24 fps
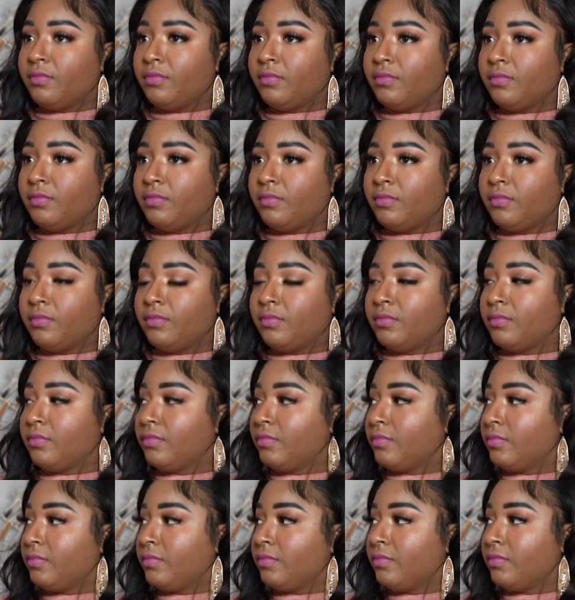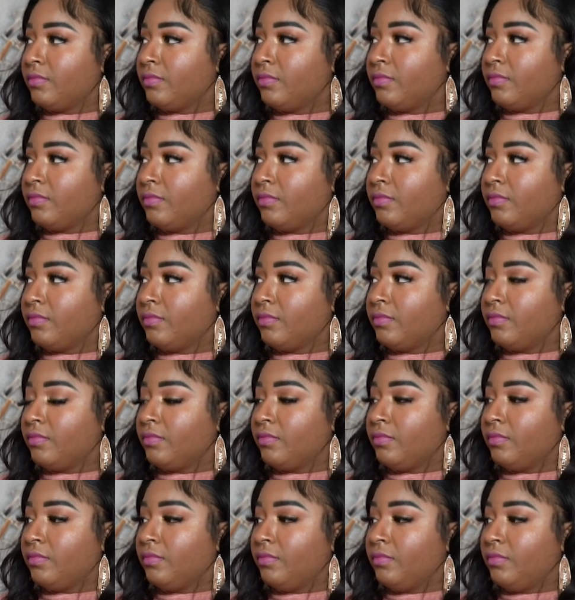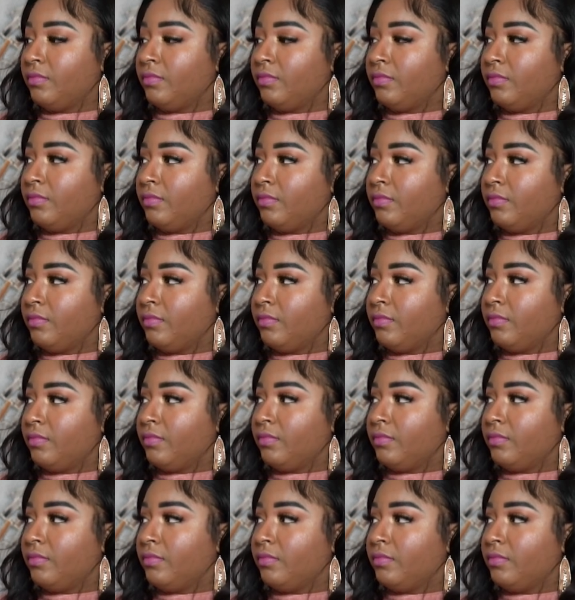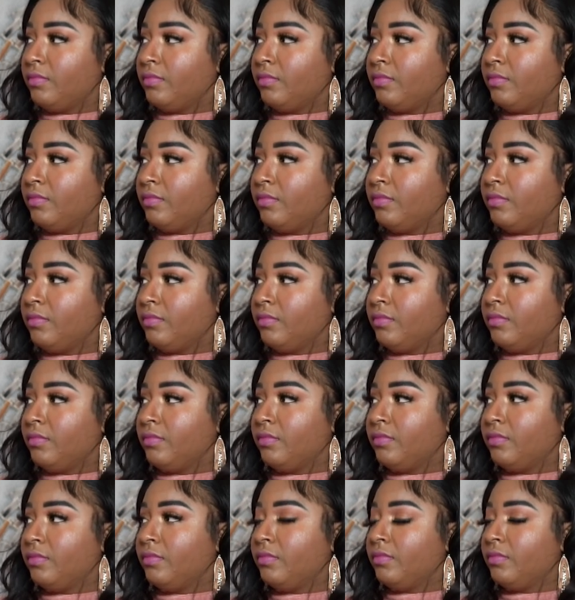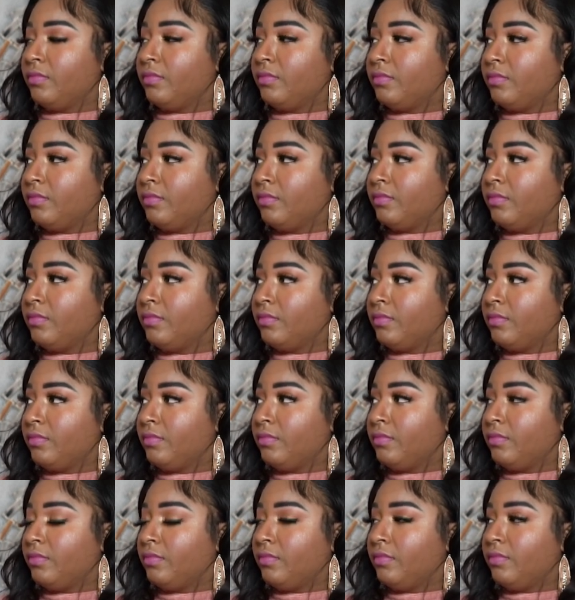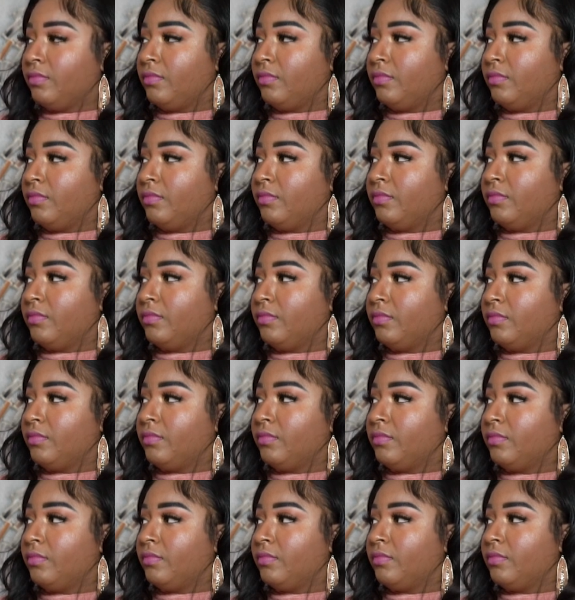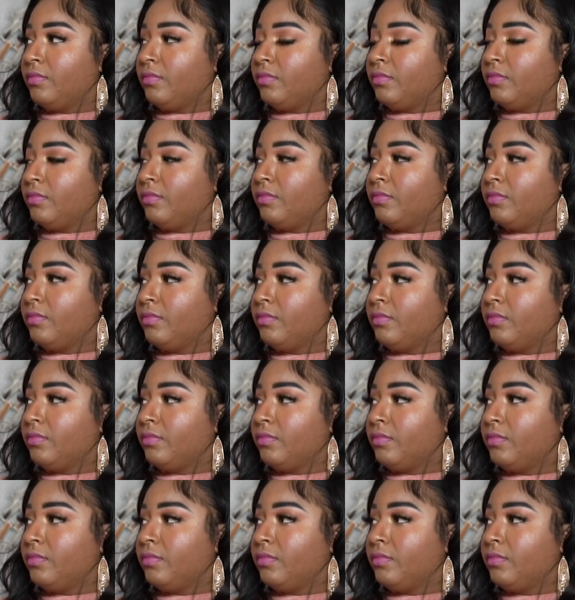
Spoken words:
The person shown says nothing.